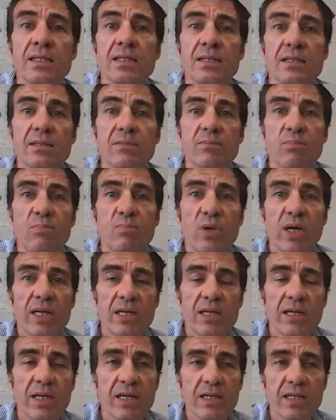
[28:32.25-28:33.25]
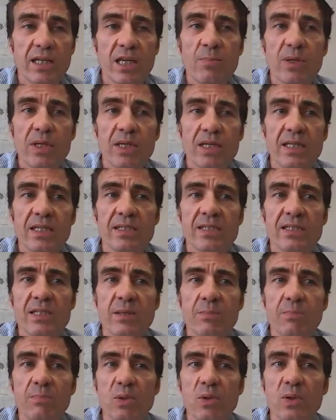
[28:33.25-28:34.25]
And keep
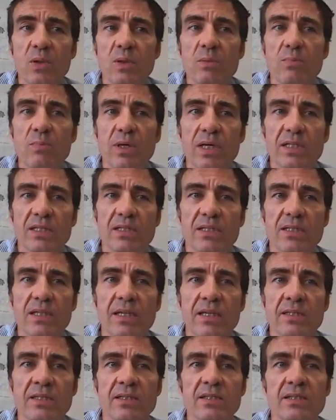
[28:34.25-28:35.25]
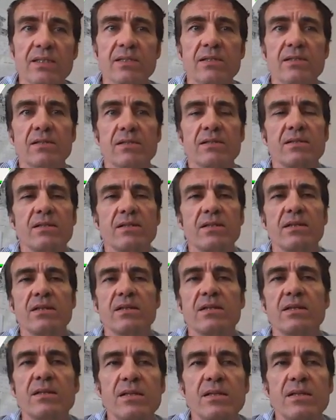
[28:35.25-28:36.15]
it in simple present tense.